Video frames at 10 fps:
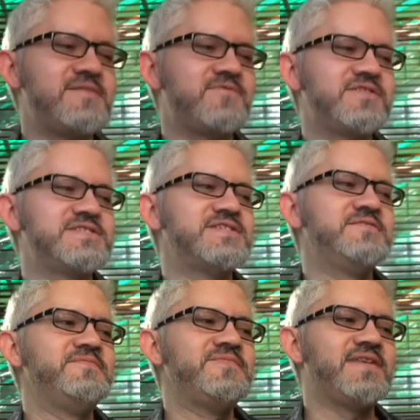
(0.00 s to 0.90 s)
memories
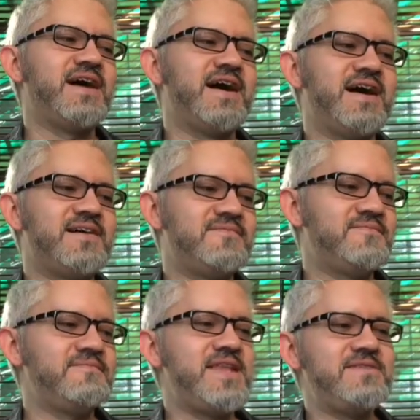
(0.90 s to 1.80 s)

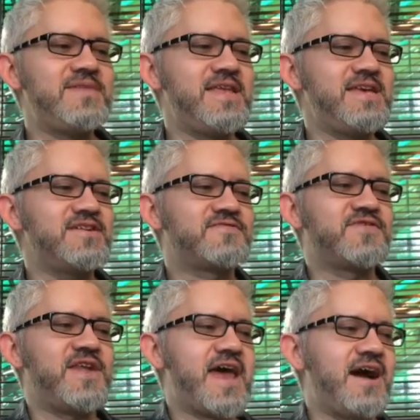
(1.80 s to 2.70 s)
many, many years
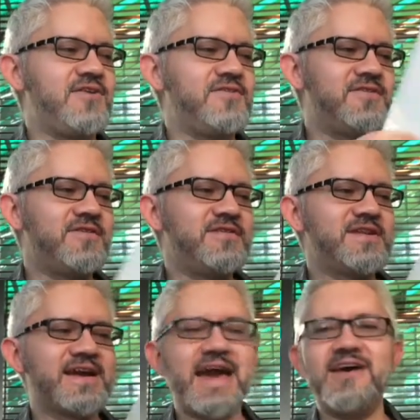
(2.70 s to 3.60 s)
from now on
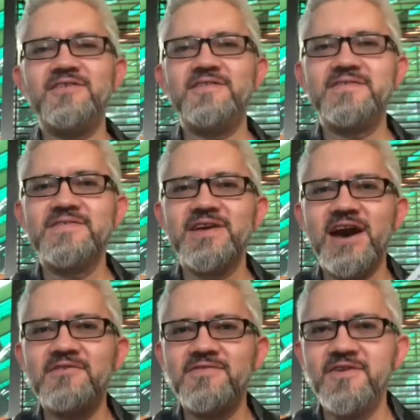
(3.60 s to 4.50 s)
how
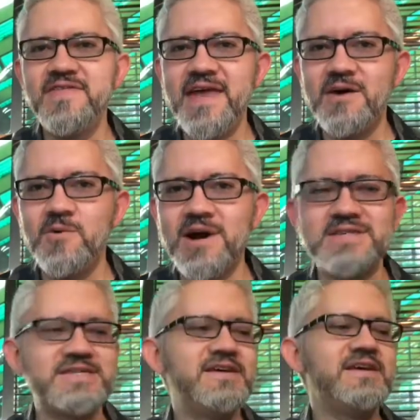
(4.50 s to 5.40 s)
fun that
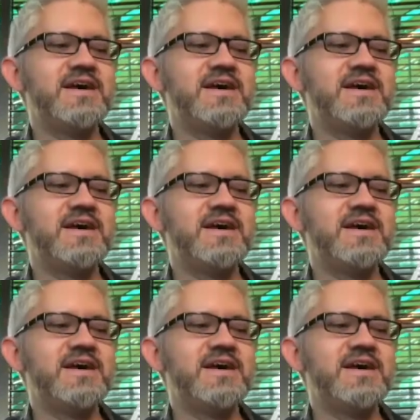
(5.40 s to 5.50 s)
was,